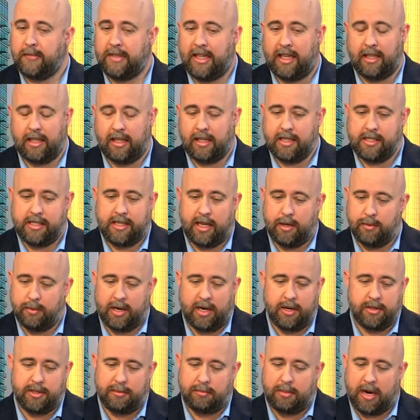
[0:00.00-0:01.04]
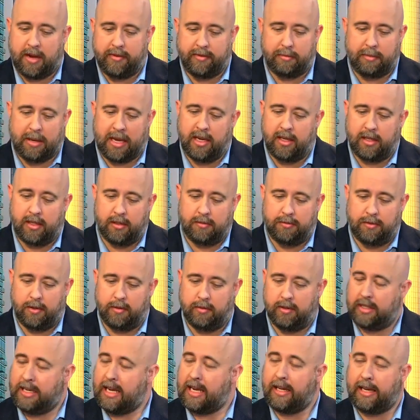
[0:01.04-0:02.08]
Yeah, like I said, when I was a private banker for
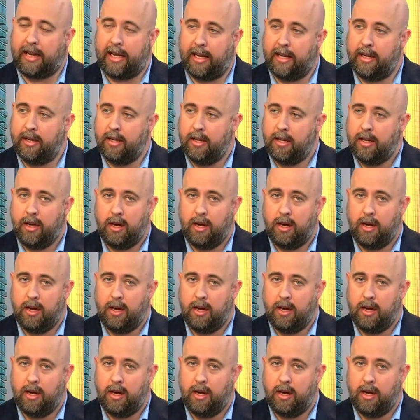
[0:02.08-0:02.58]
over a decade,